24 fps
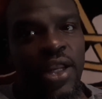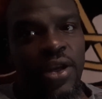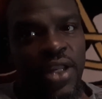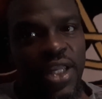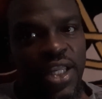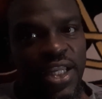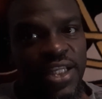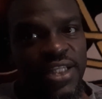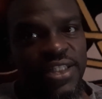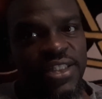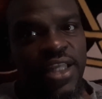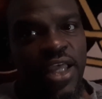
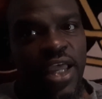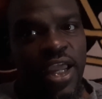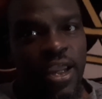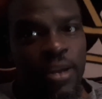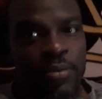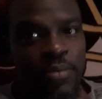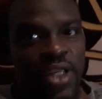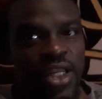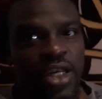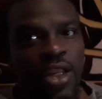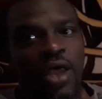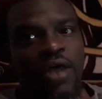He's come
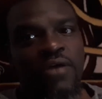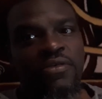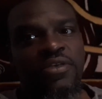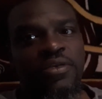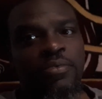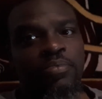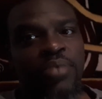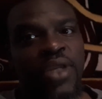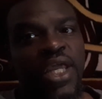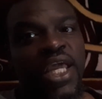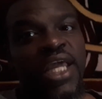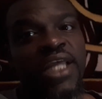in off the
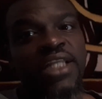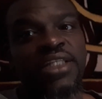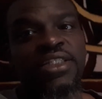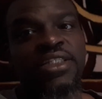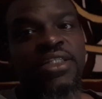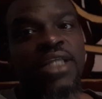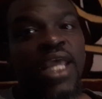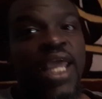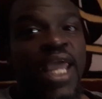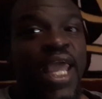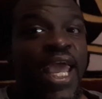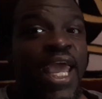bench,
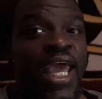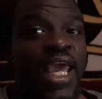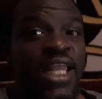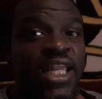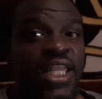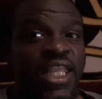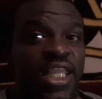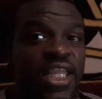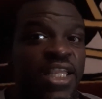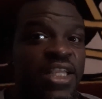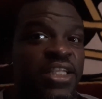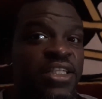and
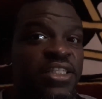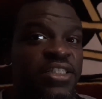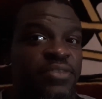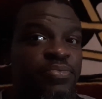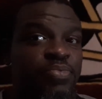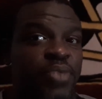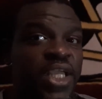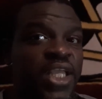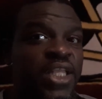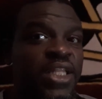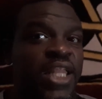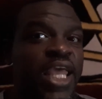he's
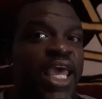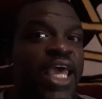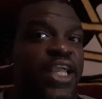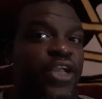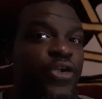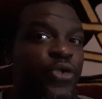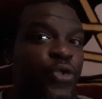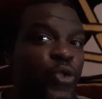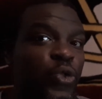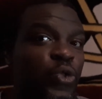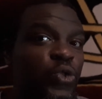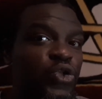been that
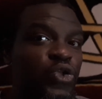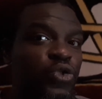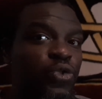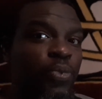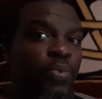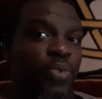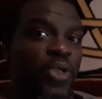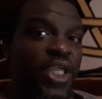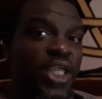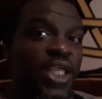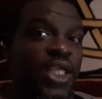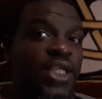crucial
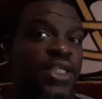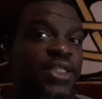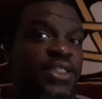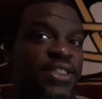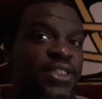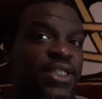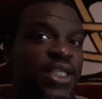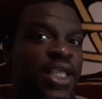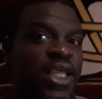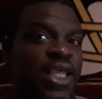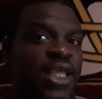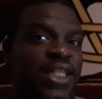
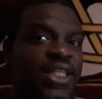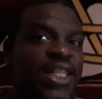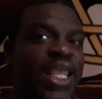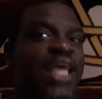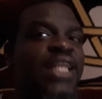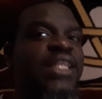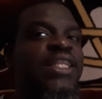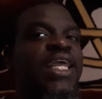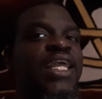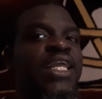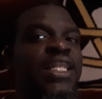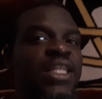piece that
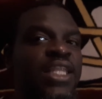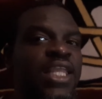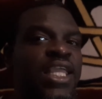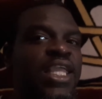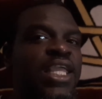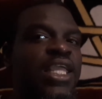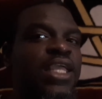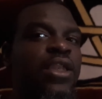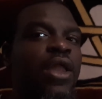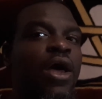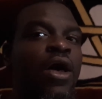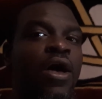they
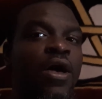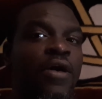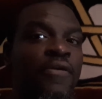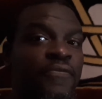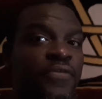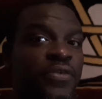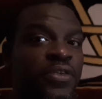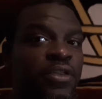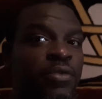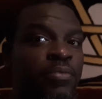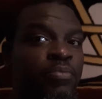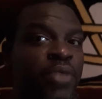need off
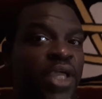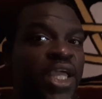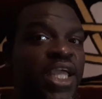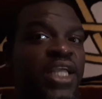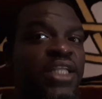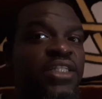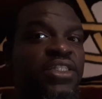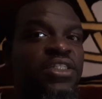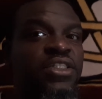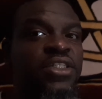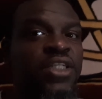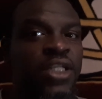of the
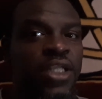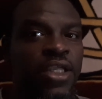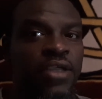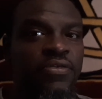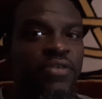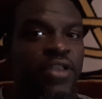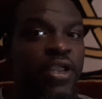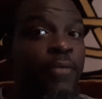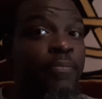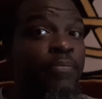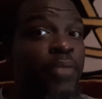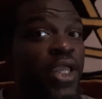bench to give
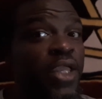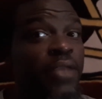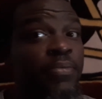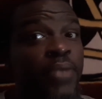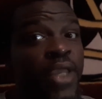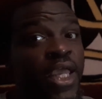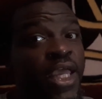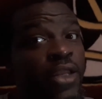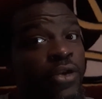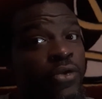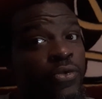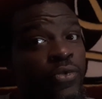their big
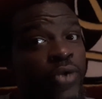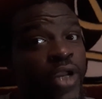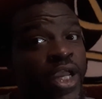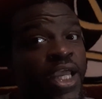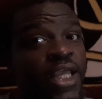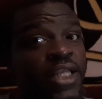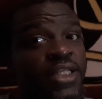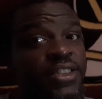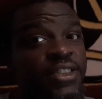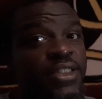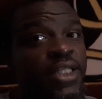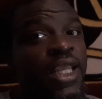man a
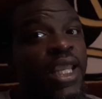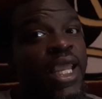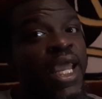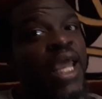rest.